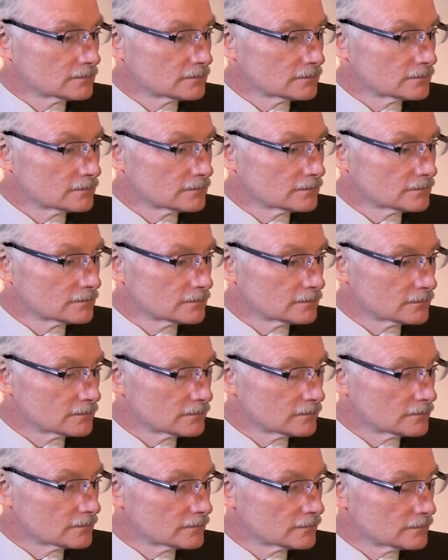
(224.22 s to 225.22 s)

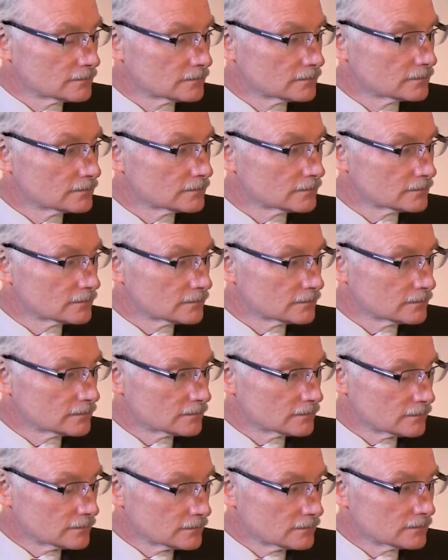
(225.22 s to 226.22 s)

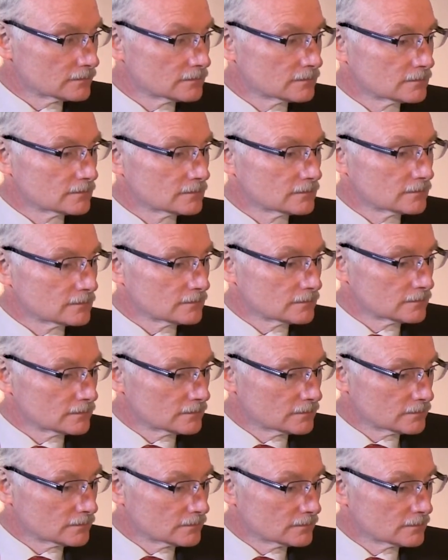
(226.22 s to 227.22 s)

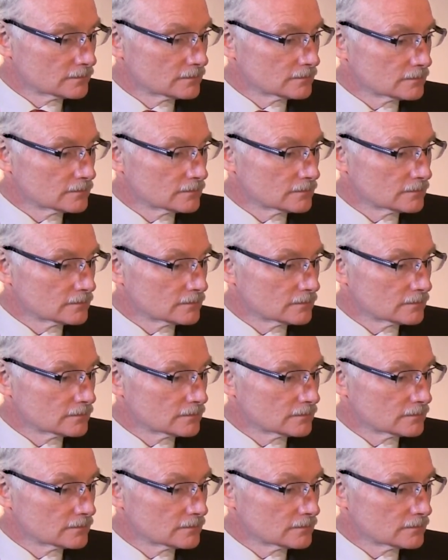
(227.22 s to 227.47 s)
[no speech]